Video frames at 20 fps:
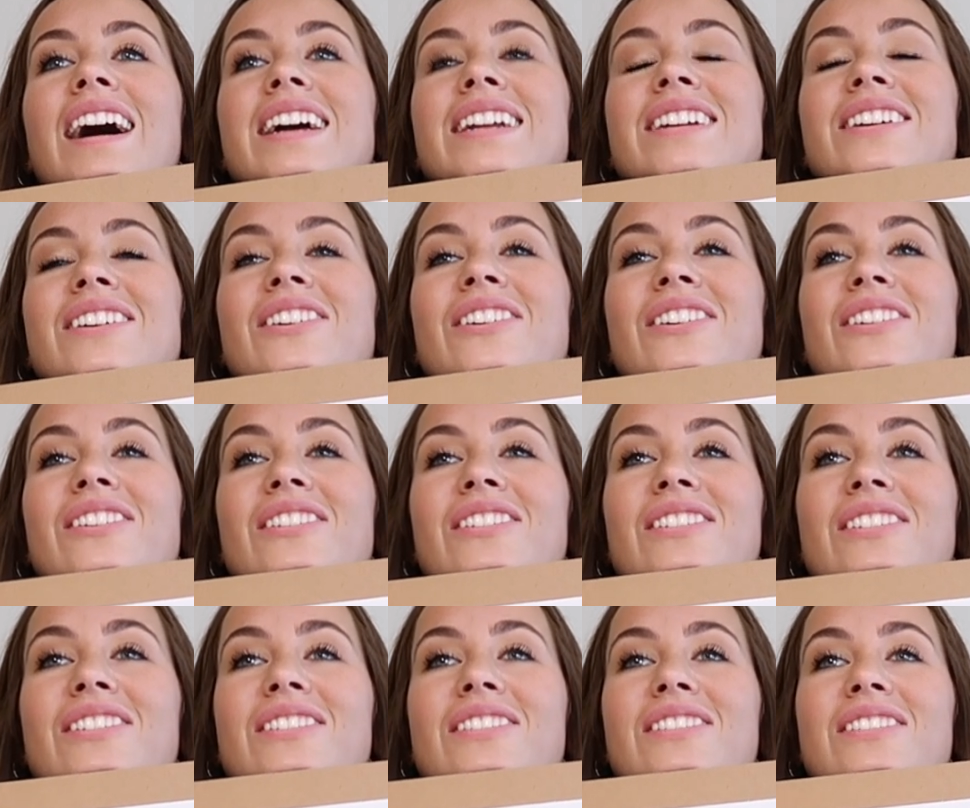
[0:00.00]
I know.
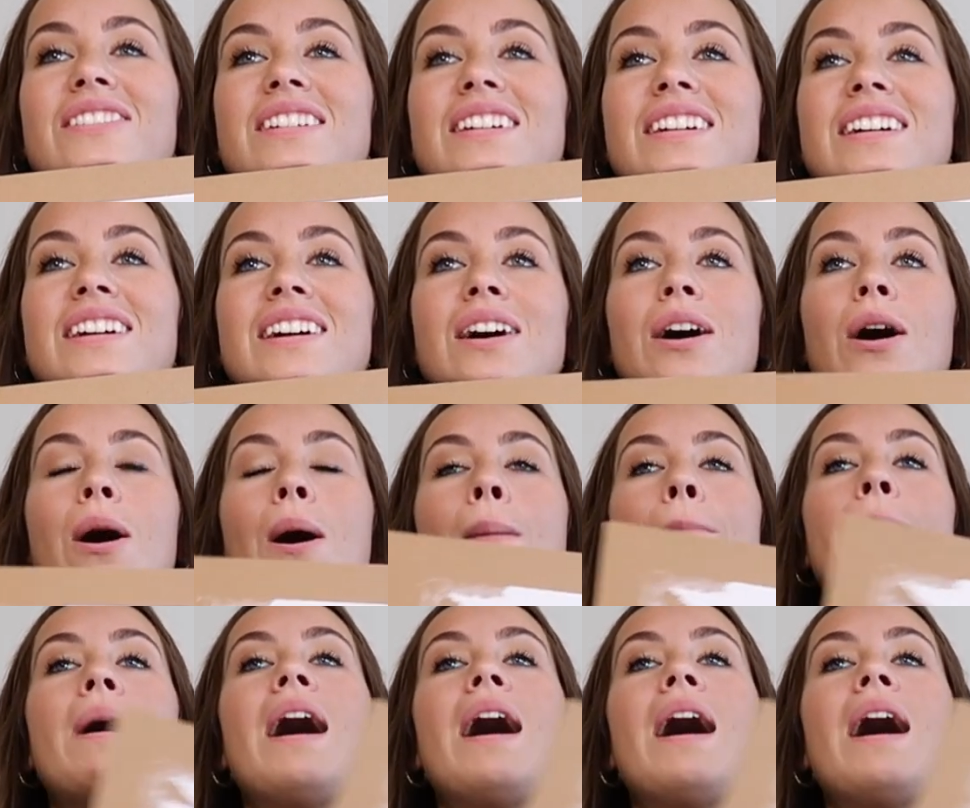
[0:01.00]
I mean, it's fine. They're...